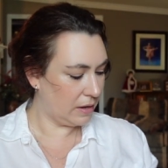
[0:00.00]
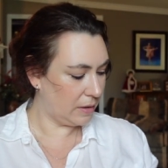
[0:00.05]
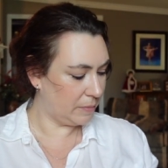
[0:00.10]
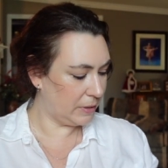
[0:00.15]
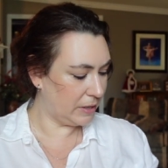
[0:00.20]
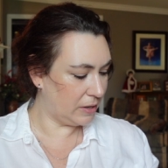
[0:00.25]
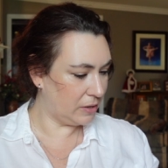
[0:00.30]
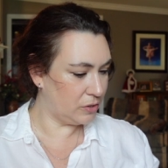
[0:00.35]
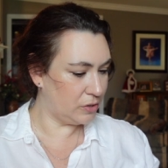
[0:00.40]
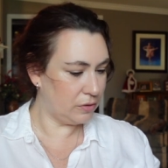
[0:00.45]
i
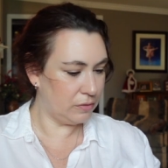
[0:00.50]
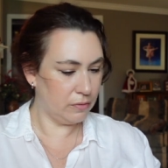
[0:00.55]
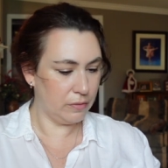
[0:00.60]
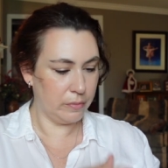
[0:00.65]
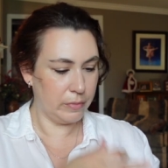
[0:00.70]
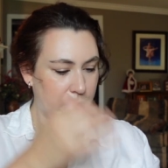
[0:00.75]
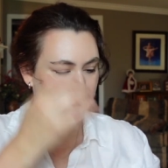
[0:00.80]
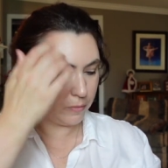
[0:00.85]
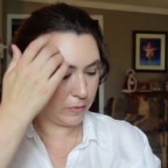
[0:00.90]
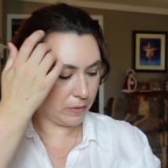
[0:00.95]
mean i do
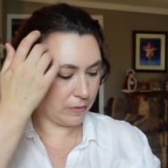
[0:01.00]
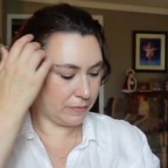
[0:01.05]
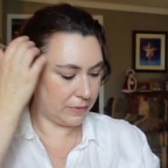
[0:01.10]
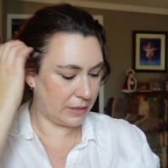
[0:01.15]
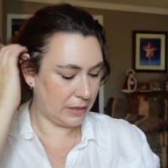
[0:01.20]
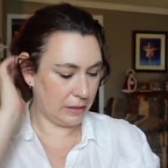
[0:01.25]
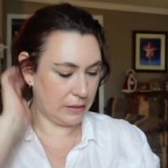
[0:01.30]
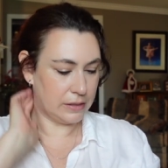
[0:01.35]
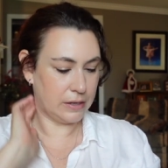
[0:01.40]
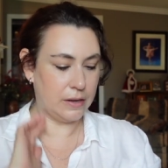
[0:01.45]
remember of
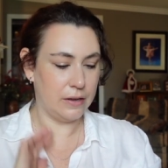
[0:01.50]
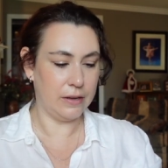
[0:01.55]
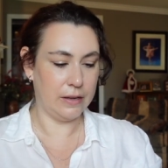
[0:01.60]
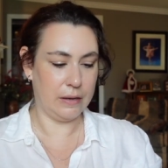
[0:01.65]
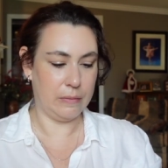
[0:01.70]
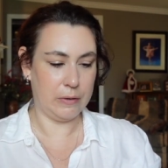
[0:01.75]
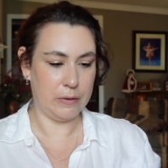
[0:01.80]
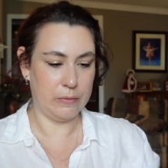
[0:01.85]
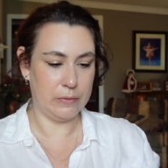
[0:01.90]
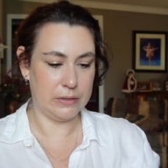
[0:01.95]
that
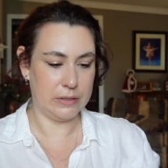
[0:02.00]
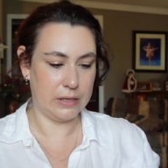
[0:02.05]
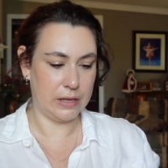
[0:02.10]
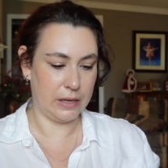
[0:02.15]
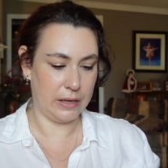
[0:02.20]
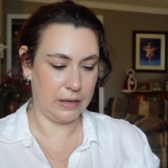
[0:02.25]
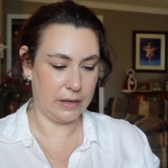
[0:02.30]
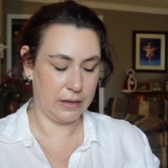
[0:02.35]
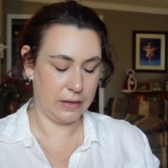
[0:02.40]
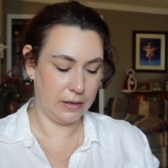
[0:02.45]
time it was
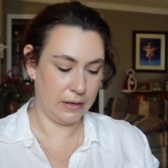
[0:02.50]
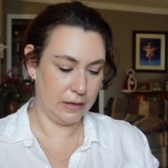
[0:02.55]
like